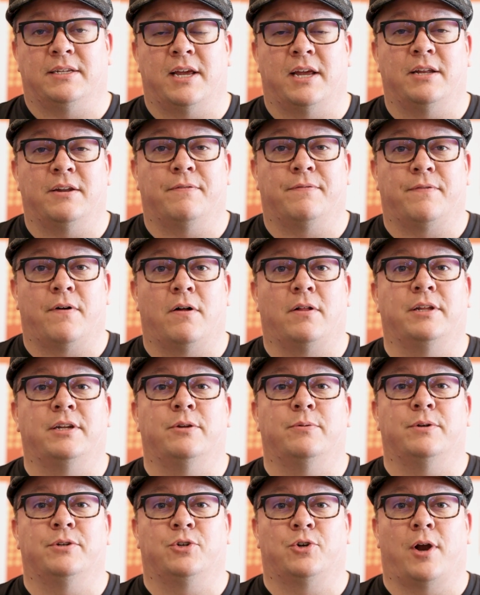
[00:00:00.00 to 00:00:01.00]
tend to fall
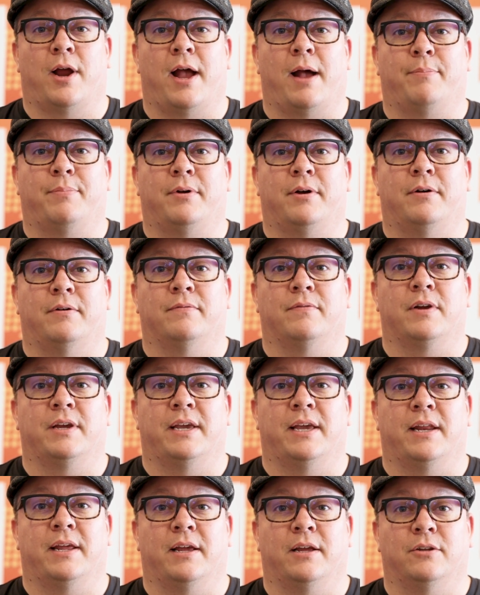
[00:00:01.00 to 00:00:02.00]
into a trap of
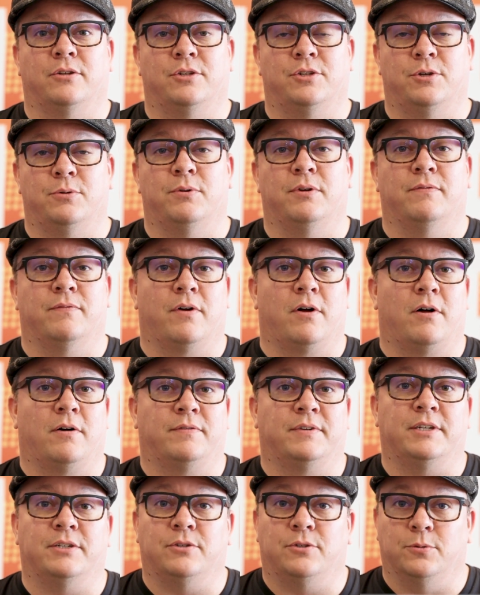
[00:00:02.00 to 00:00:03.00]
getting too
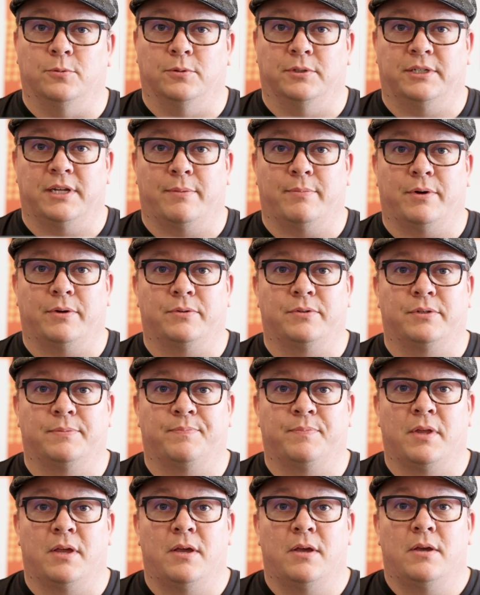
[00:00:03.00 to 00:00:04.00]
involved in tool demos.
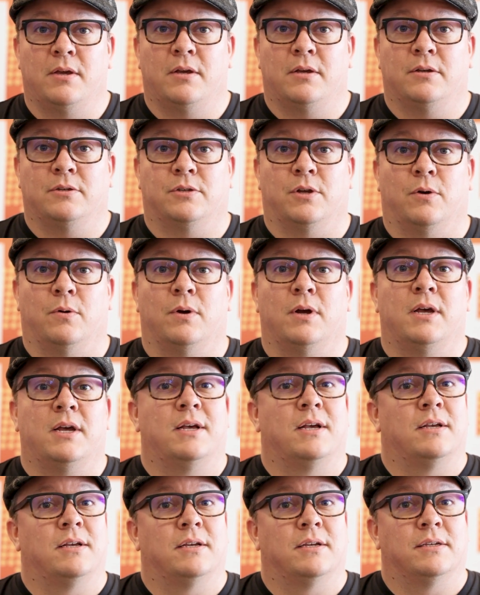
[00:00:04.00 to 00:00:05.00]
So
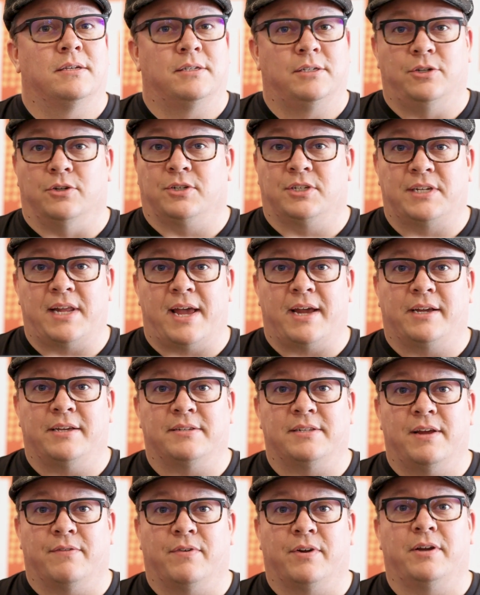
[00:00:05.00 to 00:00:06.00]
your stack
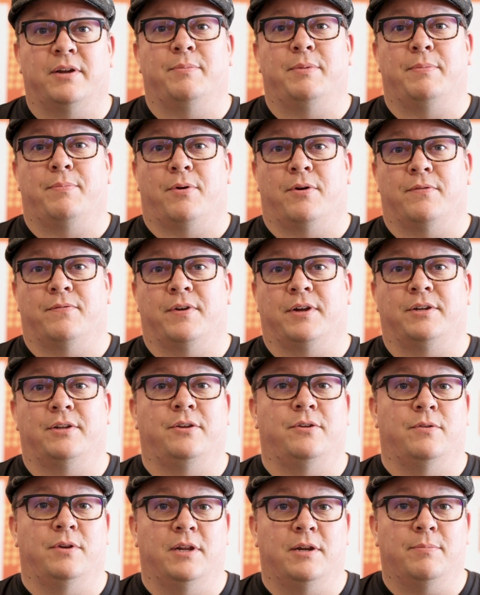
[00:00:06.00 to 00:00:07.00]
is never going to be perfect.
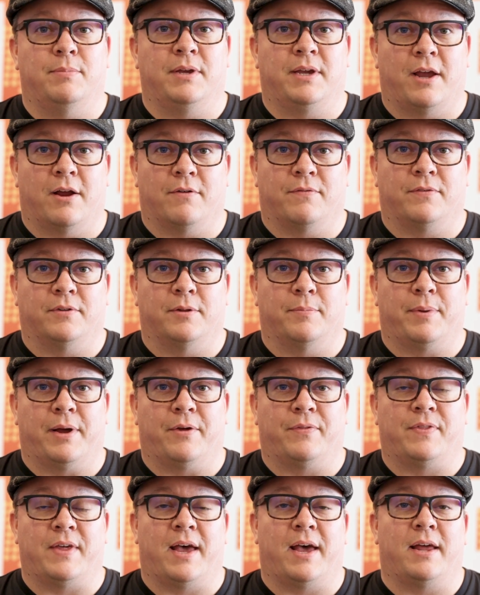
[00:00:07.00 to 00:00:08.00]
You need to be careful
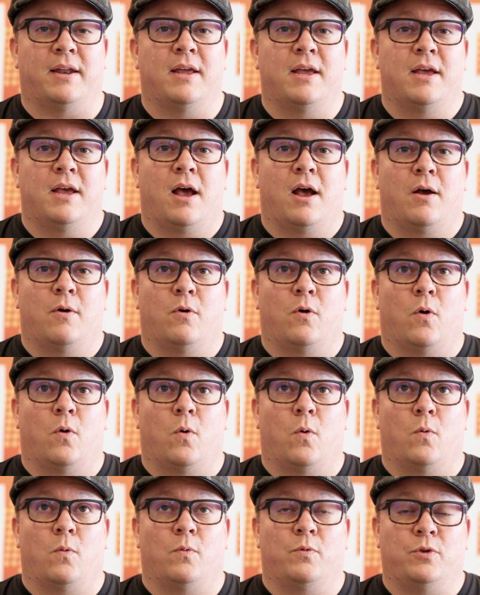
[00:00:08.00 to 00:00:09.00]
about that.
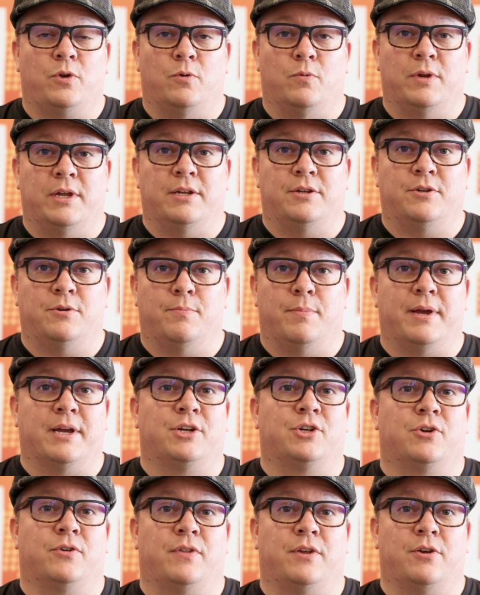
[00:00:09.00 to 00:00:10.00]
You need to
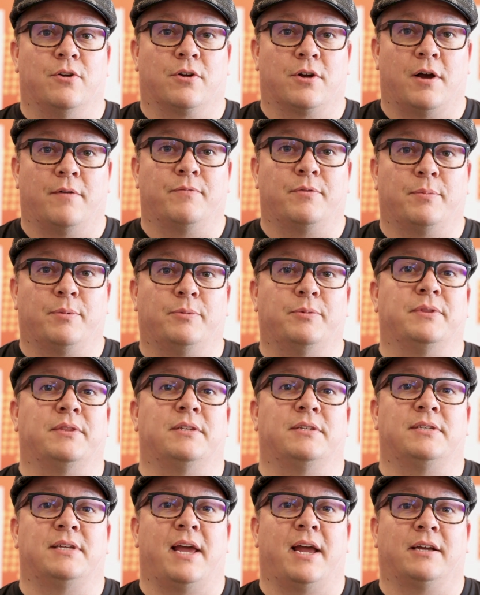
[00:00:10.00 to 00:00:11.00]
make sure that you're comfortable
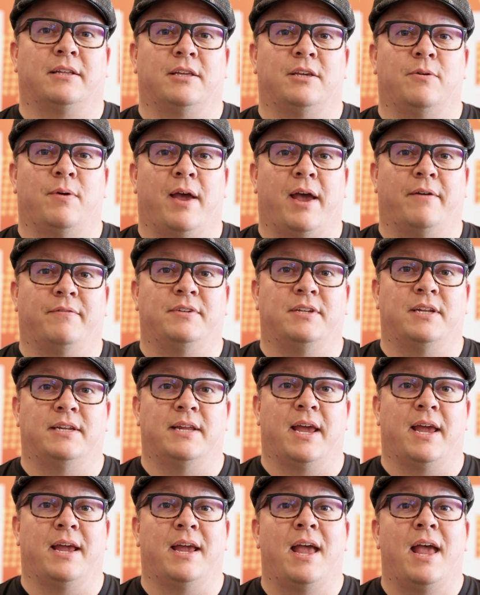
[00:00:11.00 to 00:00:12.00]
with the stack that you have
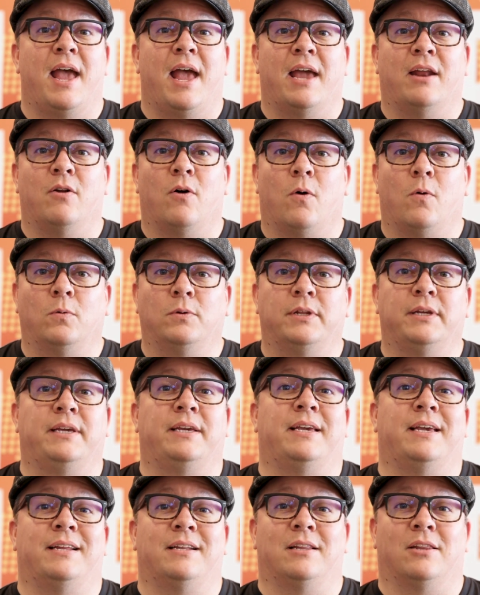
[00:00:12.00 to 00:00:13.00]
today and only
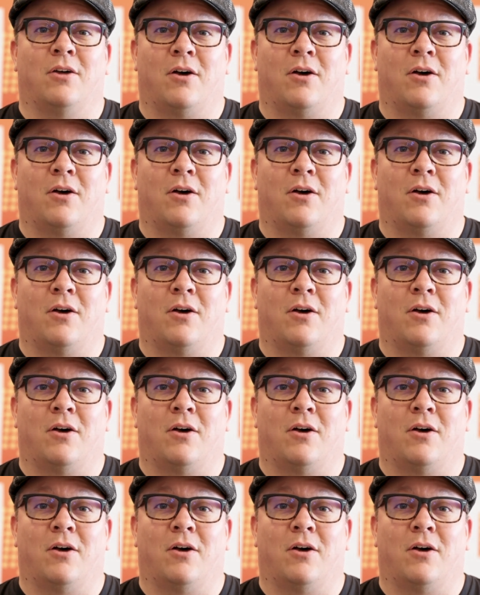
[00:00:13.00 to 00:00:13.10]
get